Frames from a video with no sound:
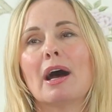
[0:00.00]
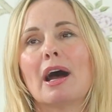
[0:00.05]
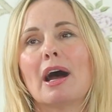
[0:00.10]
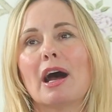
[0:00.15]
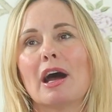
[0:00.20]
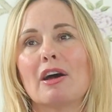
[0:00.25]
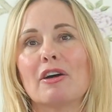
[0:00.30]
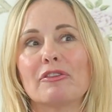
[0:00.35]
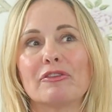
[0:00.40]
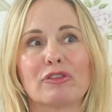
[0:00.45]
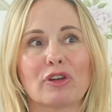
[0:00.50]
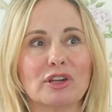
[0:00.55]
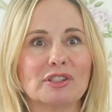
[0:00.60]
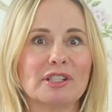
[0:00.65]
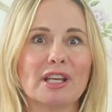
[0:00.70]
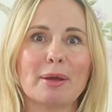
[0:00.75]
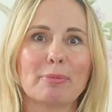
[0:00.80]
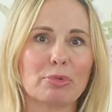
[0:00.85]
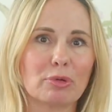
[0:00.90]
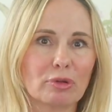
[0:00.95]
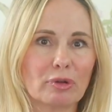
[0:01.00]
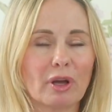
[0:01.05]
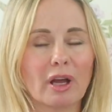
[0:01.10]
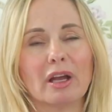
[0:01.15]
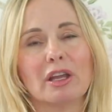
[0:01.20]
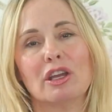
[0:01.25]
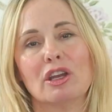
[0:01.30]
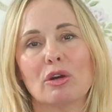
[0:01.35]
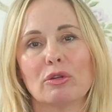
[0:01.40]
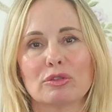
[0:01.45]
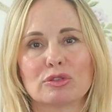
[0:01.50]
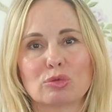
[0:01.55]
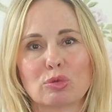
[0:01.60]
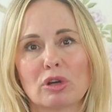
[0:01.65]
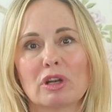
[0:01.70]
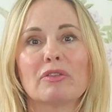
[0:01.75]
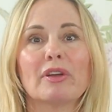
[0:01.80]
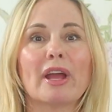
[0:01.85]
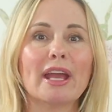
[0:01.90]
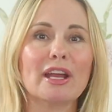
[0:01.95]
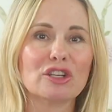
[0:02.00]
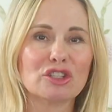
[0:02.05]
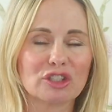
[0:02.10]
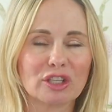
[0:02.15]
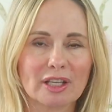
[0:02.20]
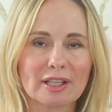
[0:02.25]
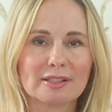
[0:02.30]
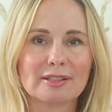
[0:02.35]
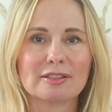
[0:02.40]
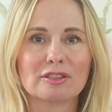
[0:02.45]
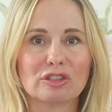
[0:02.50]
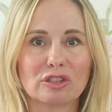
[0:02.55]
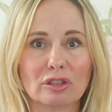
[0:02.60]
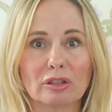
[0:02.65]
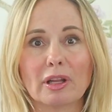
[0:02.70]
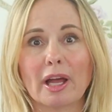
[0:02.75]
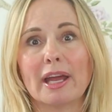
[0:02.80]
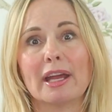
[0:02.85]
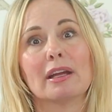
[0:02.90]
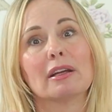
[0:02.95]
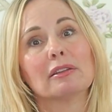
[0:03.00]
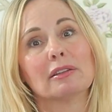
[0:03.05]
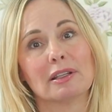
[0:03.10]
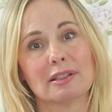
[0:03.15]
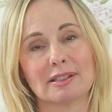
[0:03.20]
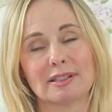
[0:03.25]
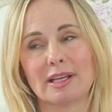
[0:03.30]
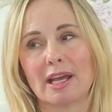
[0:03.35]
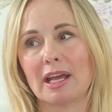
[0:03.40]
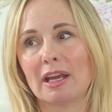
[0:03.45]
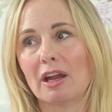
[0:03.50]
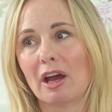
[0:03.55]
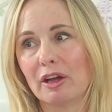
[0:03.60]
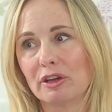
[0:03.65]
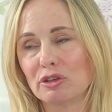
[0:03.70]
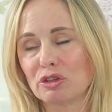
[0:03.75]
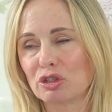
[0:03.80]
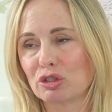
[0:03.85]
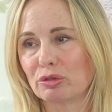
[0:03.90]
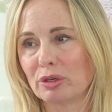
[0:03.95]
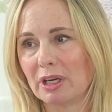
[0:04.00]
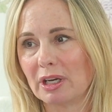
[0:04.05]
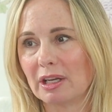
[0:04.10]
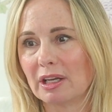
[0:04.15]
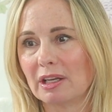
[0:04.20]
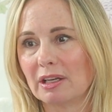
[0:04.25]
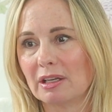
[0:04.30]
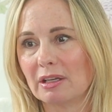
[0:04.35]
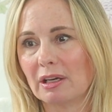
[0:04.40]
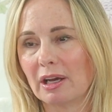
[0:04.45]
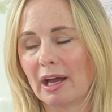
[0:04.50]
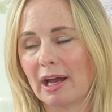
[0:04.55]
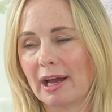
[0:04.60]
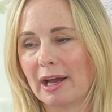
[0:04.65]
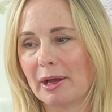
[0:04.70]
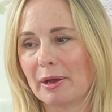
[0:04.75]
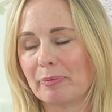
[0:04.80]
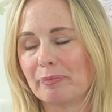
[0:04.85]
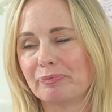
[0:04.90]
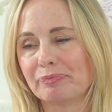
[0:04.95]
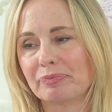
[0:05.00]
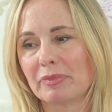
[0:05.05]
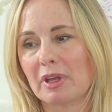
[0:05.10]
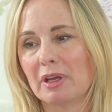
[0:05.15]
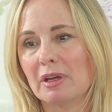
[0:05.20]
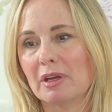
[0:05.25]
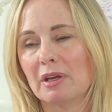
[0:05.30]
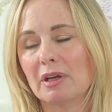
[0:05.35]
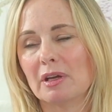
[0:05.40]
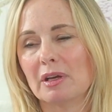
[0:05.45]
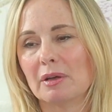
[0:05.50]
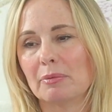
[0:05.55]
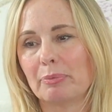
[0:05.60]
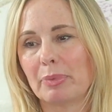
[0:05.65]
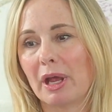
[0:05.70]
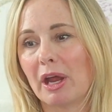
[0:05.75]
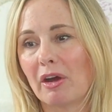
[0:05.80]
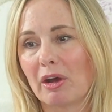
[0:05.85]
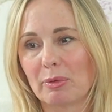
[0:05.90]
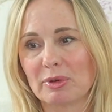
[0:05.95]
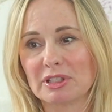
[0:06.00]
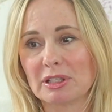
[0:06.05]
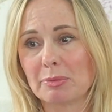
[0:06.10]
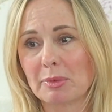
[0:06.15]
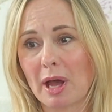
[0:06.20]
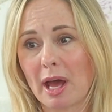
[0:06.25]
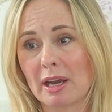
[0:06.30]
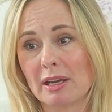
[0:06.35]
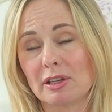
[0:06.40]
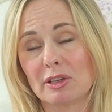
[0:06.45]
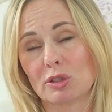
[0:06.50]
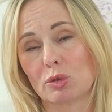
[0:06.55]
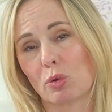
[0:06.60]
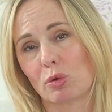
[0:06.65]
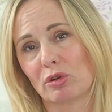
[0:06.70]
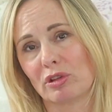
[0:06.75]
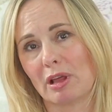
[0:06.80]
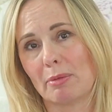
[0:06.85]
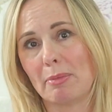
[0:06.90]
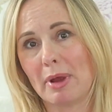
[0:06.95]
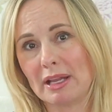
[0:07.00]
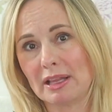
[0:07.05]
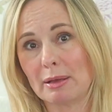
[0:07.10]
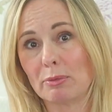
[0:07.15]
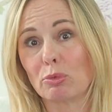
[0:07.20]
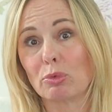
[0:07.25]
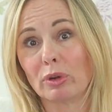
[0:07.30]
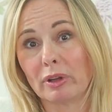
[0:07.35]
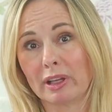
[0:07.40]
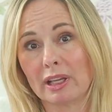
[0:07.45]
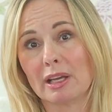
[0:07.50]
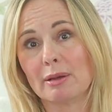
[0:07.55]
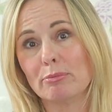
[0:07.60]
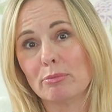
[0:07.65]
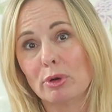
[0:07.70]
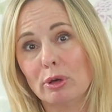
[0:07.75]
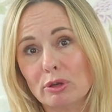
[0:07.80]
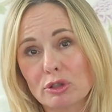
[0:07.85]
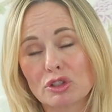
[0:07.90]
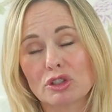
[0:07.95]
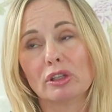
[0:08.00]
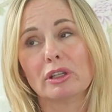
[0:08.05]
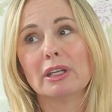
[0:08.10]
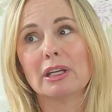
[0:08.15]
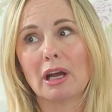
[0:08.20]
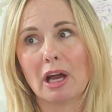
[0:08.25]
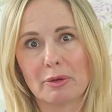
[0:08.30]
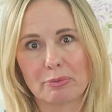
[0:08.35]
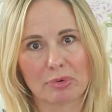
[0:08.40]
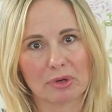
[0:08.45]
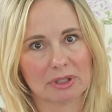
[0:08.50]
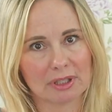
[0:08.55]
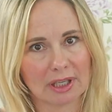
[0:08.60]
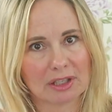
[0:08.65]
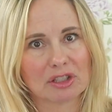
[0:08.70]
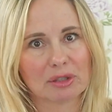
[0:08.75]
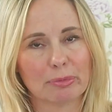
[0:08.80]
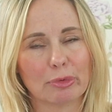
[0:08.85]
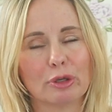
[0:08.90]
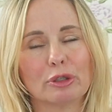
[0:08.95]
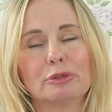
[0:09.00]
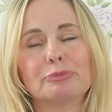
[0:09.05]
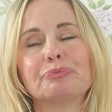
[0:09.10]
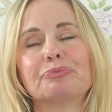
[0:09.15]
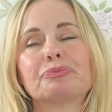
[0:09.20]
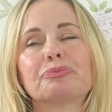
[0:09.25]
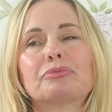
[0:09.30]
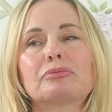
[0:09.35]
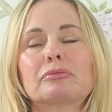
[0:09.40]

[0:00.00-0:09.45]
For example, sort of anxious to let's say an untreated parent with some kind of disorder that made them really emotionally unpredictable,